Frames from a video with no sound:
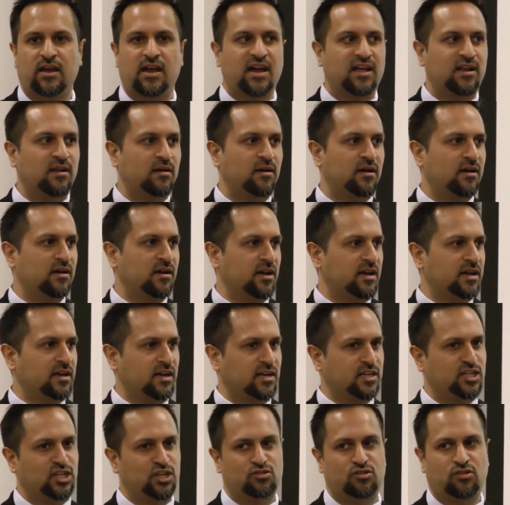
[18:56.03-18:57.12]
and a, um,
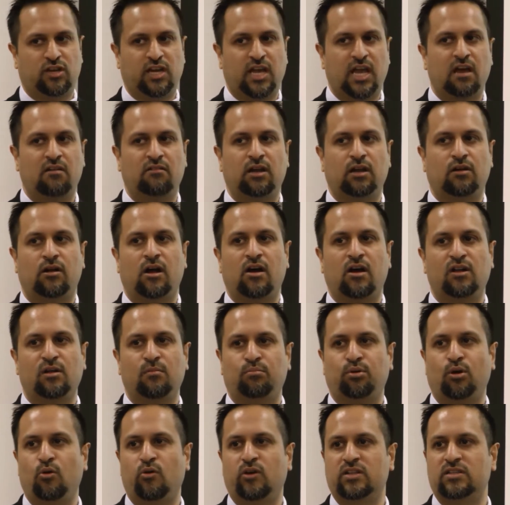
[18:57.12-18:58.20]
she used to carry around a
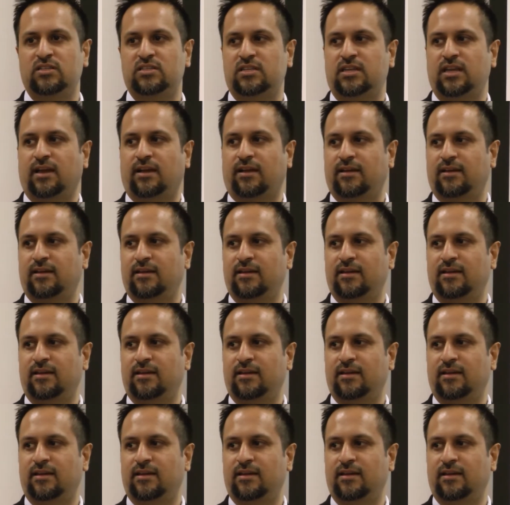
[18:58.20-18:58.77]
broken stick.